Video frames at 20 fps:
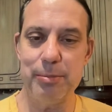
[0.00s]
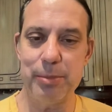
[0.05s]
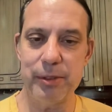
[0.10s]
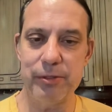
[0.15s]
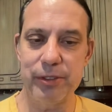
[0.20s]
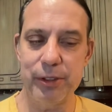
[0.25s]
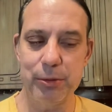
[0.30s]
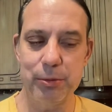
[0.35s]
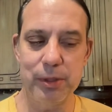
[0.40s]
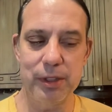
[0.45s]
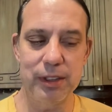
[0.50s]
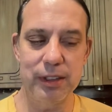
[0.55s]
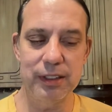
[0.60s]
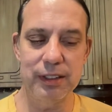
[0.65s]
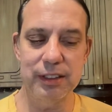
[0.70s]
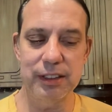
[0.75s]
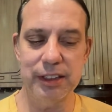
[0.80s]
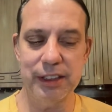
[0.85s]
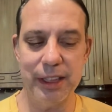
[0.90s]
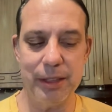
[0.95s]
if you will, in
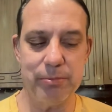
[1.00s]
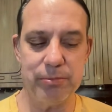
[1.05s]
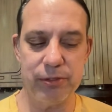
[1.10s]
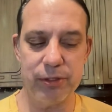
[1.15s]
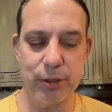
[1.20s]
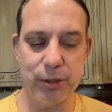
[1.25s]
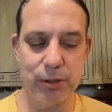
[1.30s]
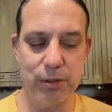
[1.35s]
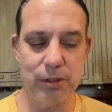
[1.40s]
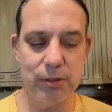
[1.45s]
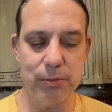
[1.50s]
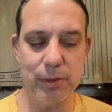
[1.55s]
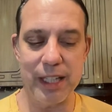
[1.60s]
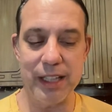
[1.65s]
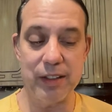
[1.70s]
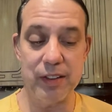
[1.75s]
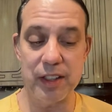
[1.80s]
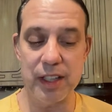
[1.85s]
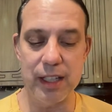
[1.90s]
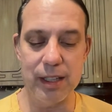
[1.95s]
the sheepfold,
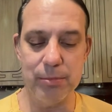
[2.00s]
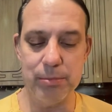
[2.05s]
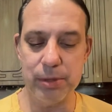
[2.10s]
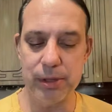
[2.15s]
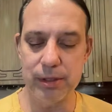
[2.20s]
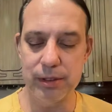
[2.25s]
wakes up